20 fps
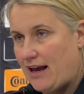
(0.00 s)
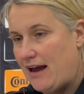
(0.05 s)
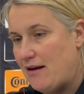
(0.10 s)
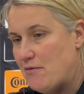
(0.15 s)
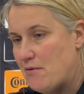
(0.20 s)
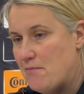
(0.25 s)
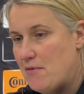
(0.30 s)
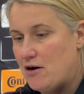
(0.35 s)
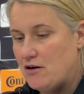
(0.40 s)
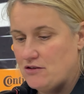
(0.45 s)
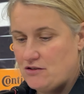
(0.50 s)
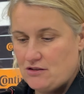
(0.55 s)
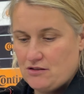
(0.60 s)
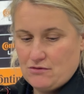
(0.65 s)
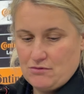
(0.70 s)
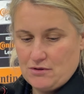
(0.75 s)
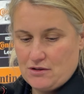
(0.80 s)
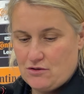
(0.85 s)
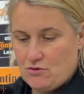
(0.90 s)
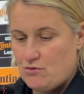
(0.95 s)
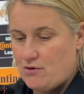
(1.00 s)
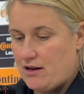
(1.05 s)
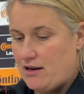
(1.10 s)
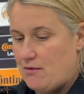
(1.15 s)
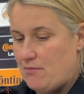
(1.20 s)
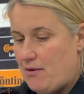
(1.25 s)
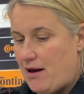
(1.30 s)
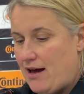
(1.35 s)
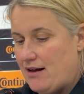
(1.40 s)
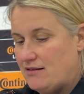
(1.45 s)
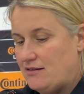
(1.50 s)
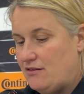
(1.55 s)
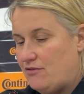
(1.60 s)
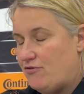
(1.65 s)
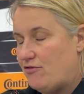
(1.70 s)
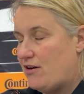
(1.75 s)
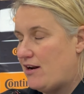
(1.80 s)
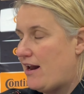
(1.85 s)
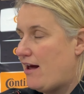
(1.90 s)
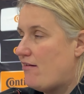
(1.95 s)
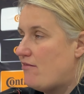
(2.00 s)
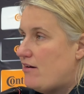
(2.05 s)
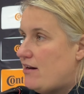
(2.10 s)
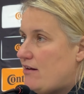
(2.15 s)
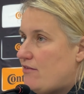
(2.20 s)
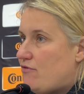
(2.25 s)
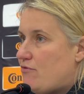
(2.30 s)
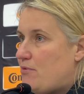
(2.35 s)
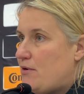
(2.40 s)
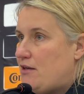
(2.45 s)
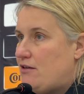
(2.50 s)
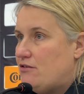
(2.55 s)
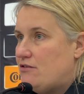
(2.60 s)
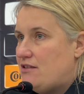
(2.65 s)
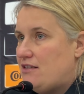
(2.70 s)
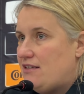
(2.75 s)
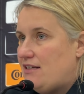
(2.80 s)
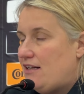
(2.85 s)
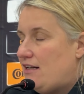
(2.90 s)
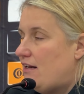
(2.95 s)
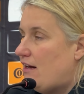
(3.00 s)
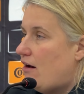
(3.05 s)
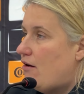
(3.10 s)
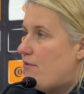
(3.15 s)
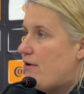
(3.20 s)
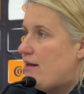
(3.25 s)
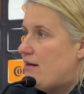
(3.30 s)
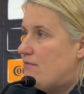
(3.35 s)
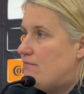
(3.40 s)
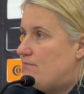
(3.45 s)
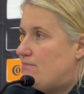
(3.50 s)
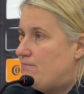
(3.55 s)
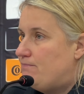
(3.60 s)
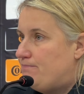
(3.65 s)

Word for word: the game of margins, we're talking about a different narrative because it didn't go in.